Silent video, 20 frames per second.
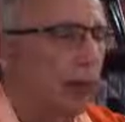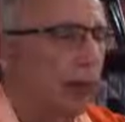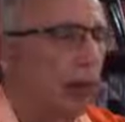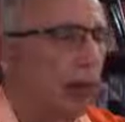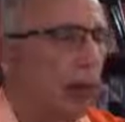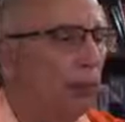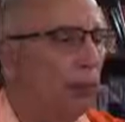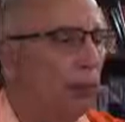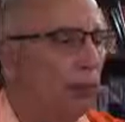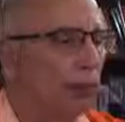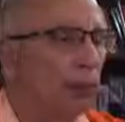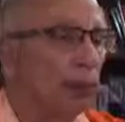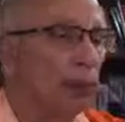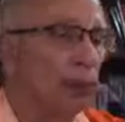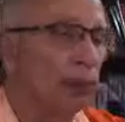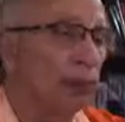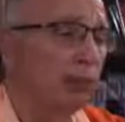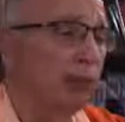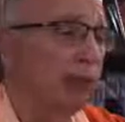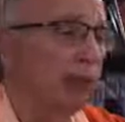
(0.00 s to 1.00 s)
the
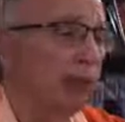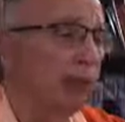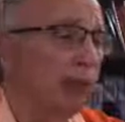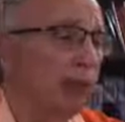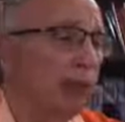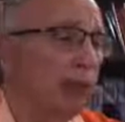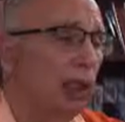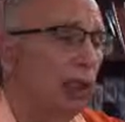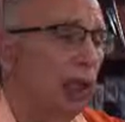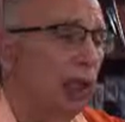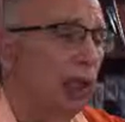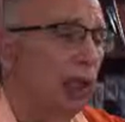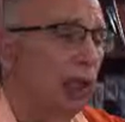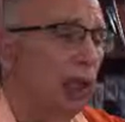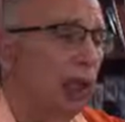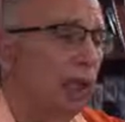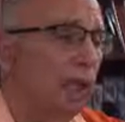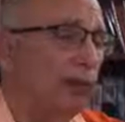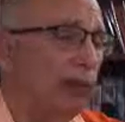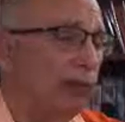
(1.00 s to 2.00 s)
Muslims
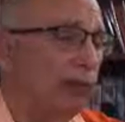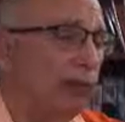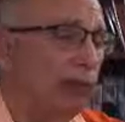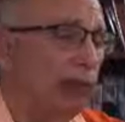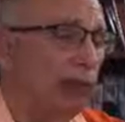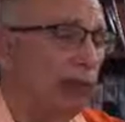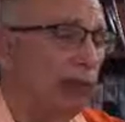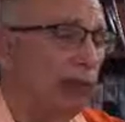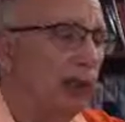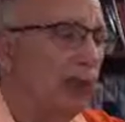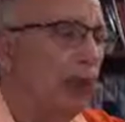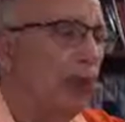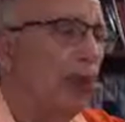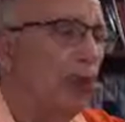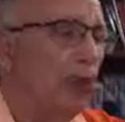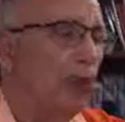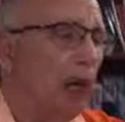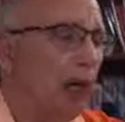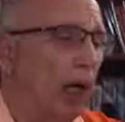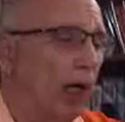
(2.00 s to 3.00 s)
obviously don't
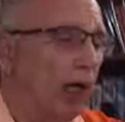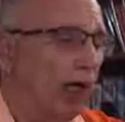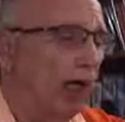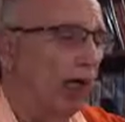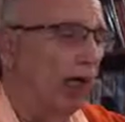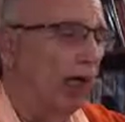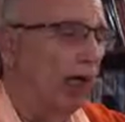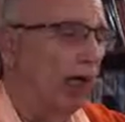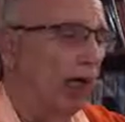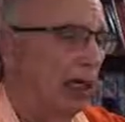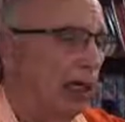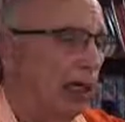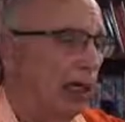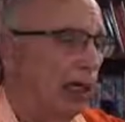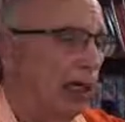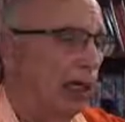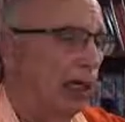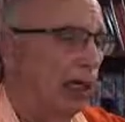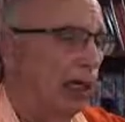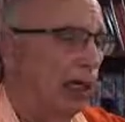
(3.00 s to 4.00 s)
want any kind
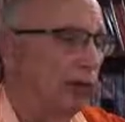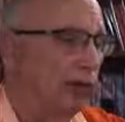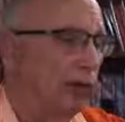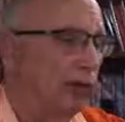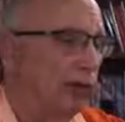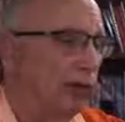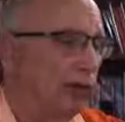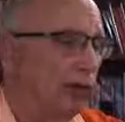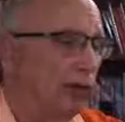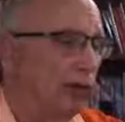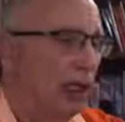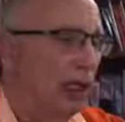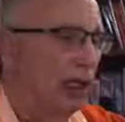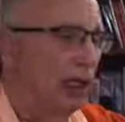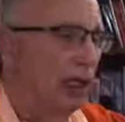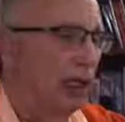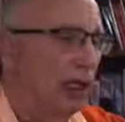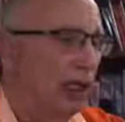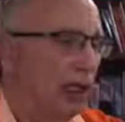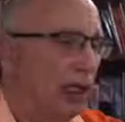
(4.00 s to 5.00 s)
of
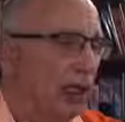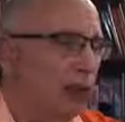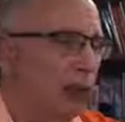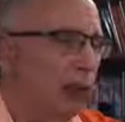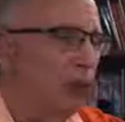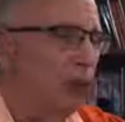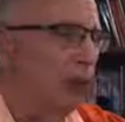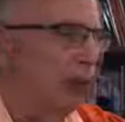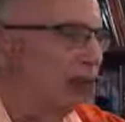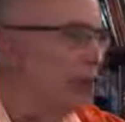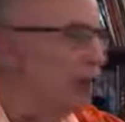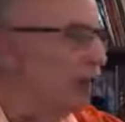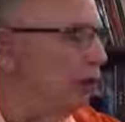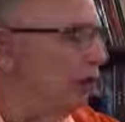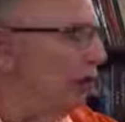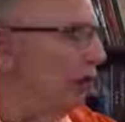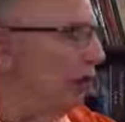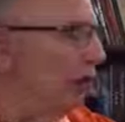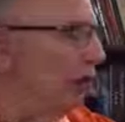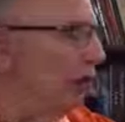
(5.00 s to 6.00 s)
crowds
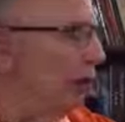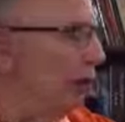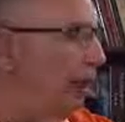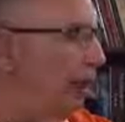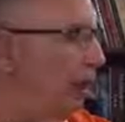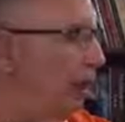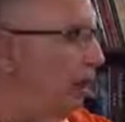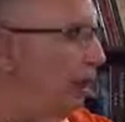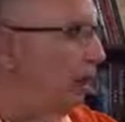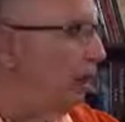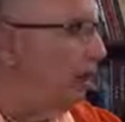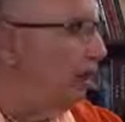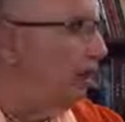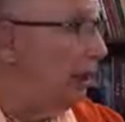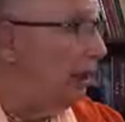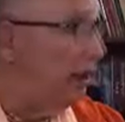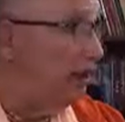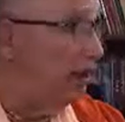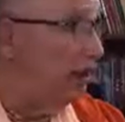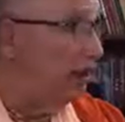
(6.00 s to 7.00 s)
forming or
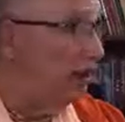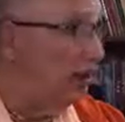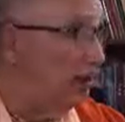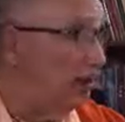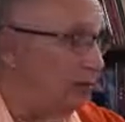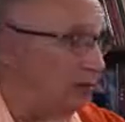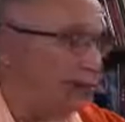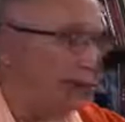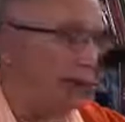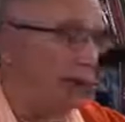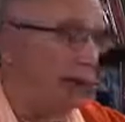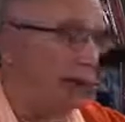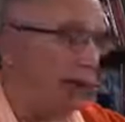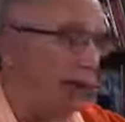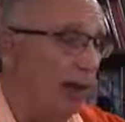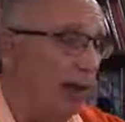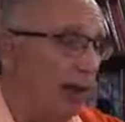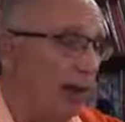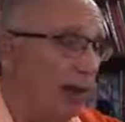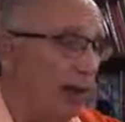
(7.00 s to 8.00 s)
any kind of
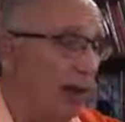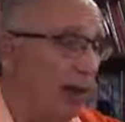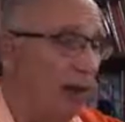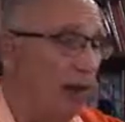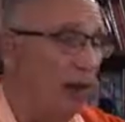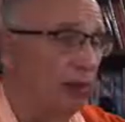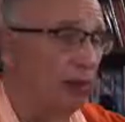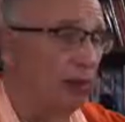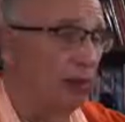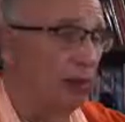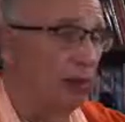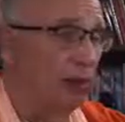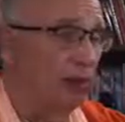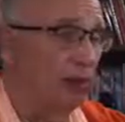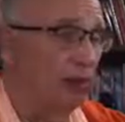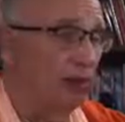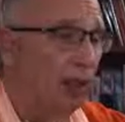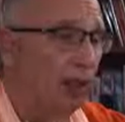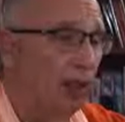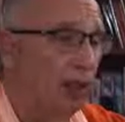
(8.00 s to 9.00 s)
revival
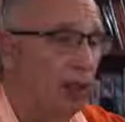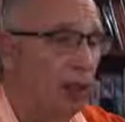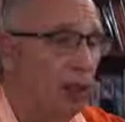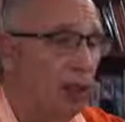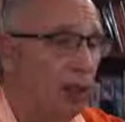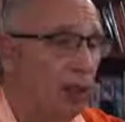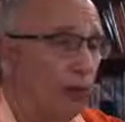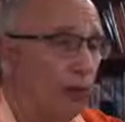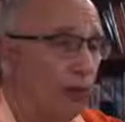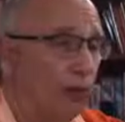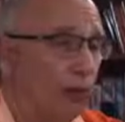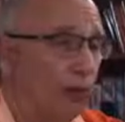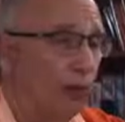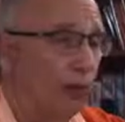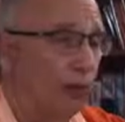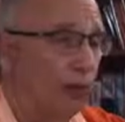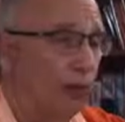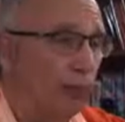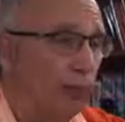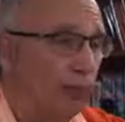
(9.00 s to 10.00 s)
of the
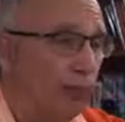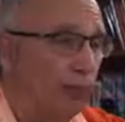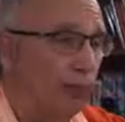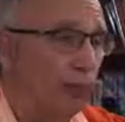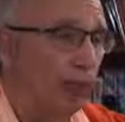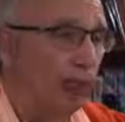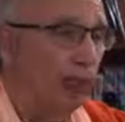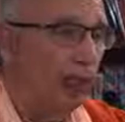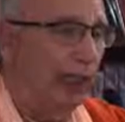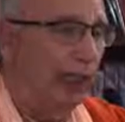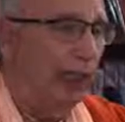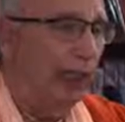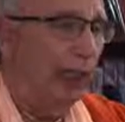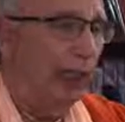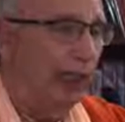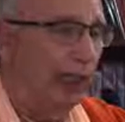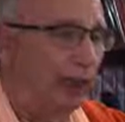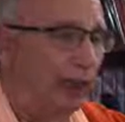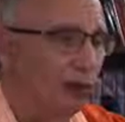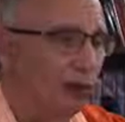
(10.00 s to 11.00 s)
worship of the
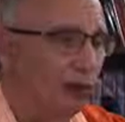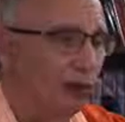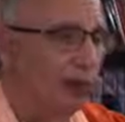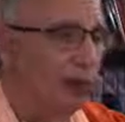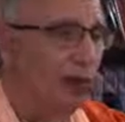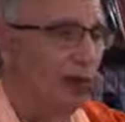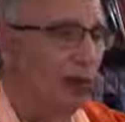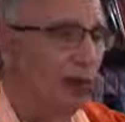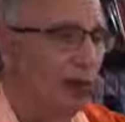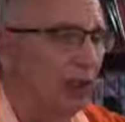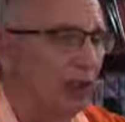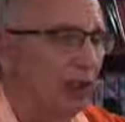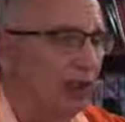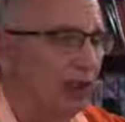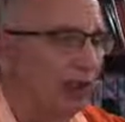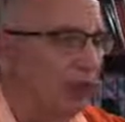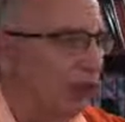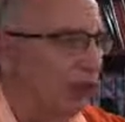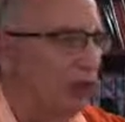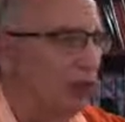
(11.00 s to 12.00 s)
Hindus.
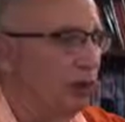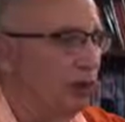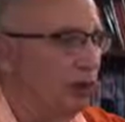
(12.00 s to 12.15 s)
So